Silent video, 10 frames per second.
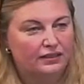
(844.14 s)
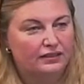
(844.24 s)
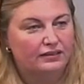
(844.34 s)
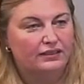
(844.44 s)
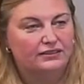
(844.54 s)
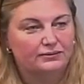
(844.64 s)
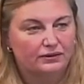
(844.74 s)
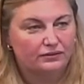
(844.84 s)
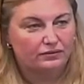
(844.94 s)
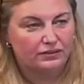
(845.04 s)
that's
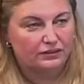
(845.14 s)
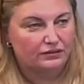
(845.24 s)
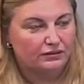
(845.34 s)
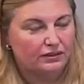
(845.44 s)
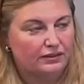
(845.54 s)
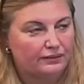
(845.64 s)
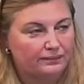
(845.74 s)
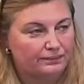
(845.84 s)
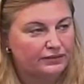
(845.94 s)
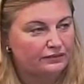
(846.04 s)
when the real
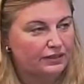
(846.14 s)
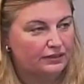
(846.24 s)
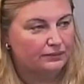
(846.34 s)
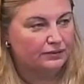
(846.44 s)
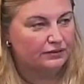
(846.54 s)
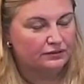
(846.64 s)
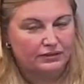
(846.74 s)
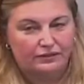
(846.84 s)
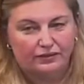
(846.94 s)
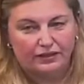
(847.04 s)
development of
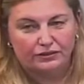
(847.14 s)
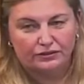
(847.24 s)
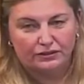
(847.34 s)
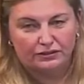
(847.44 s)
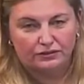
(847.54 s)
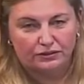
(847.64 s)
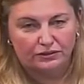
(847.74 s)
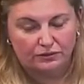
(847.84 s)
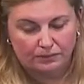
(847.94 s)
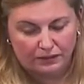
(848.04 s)
the aviation industry
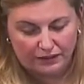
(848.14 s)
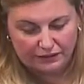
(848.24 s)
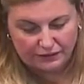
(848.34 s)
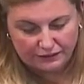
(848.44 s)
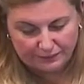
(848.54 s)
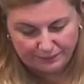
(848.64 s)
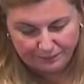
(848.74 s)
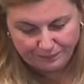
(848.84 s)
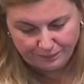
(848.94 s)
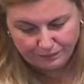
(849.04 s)
took place.
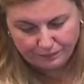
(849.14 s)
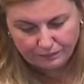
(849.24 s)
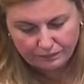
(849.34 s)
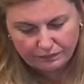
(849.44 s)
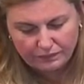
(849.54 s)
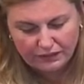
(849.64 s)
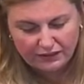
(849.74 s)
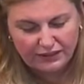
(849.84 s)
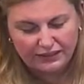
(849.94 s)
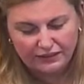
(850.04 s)

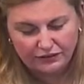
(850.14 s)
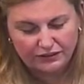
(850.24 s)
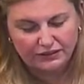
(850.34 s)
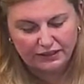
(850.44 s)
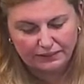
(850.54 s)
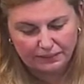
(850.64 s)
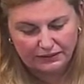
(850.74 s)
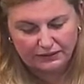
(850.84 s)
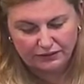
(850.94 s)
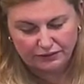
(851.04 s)
And like I just said,
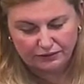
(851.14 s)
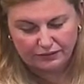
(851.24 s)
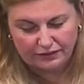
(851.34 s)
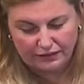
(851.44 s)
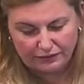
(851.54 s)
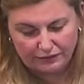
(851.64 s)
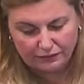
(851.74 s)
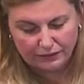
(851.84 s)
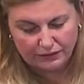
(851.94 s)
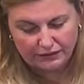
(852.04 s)
passengers were very
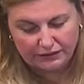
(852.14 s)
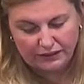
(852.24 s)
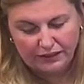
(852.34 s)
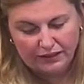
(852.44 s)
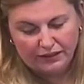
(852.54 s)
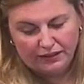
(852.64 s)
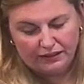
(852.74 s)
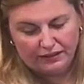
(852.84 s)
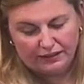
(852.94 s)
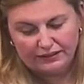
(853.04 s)
affluent,
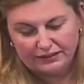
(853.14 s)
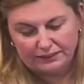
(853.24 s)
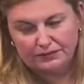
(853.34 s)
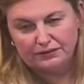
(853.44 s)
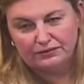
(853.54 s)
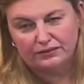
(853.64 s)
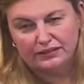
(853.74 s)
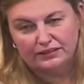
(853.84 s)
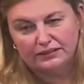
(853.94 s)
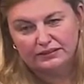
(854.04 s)
they accepted the
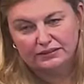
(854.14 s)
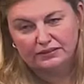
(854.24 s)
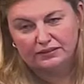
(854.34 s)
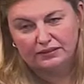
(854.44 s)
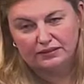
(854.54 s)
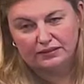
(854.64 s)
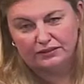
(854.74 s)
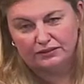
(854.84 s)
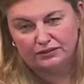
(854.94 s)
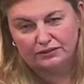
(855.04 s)
risks, and they
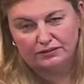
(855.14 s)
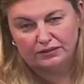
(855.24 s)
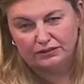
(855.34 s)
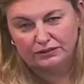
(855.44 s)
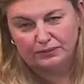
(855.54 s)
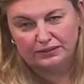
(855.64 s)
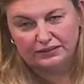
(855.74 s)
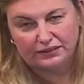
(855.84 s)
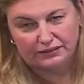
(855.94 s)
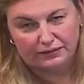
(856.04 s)
just
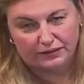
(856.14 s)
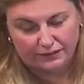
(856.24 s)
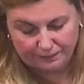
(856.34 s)
went anyway.